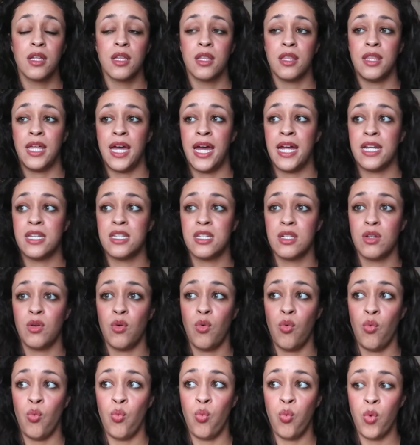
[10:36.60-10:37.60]
that
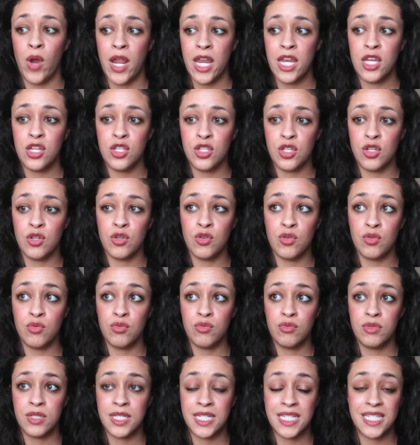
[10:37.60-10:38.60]
when
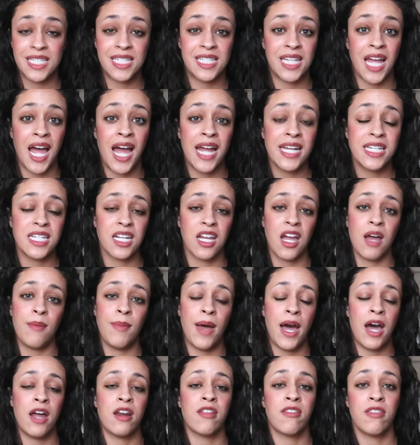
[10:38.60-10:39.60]
you decide to come
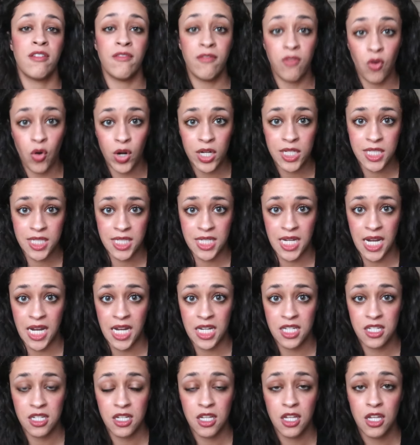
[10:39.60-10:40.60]
out of the void
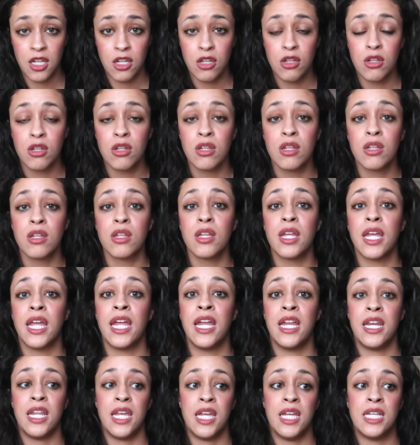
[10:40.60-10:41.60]
state,
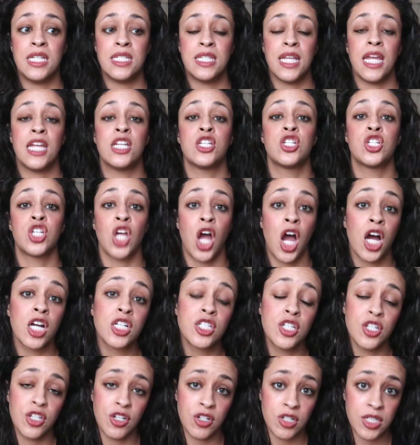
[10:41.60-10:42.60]
it is a shock
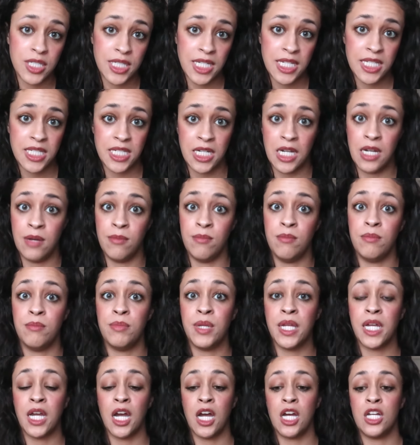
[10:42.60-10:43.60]
to your system
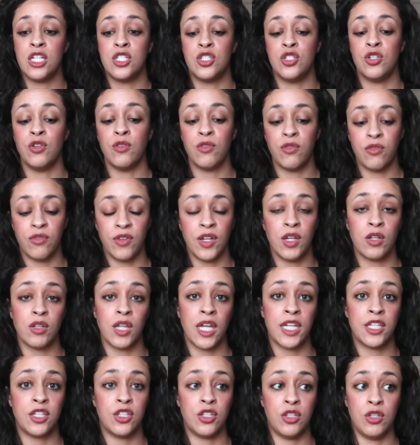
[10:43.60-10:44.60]
because you feel
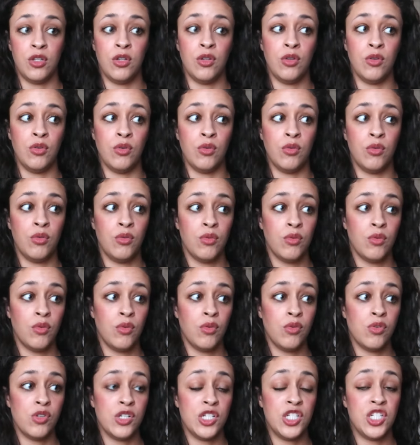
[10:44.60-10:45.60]
like you
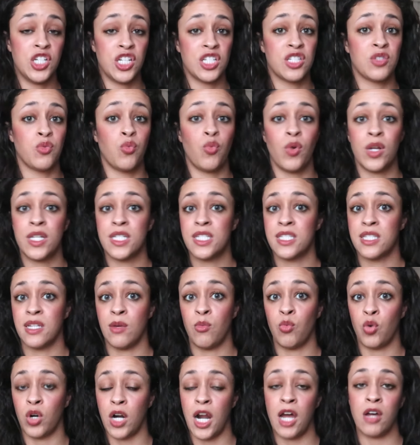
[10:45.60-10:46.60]
just went
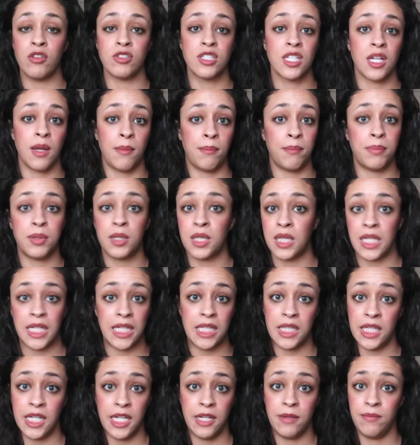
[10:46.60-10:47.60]
somewhere else
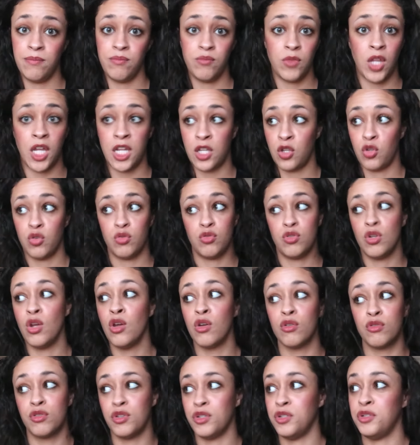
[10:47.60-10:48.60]
completely. Like,
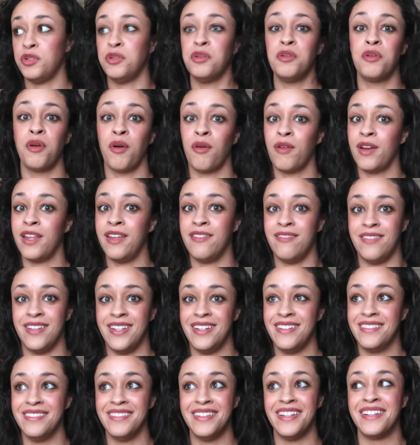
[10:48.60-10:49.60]
you don't
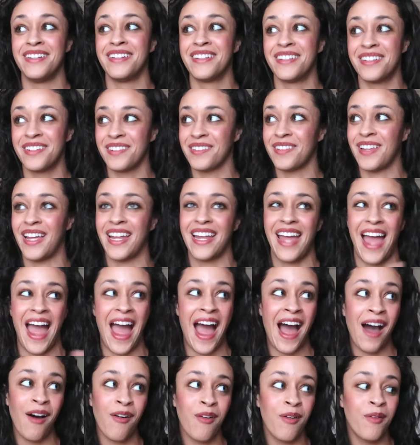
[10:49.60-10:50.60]
even, you're like,
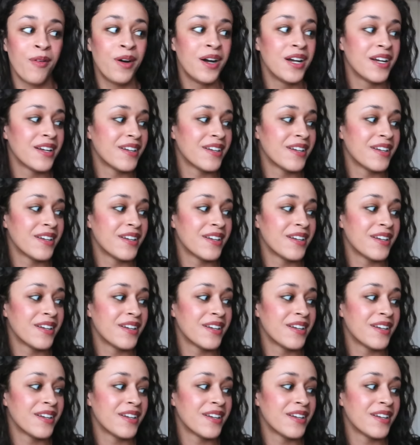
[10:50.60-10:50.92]
how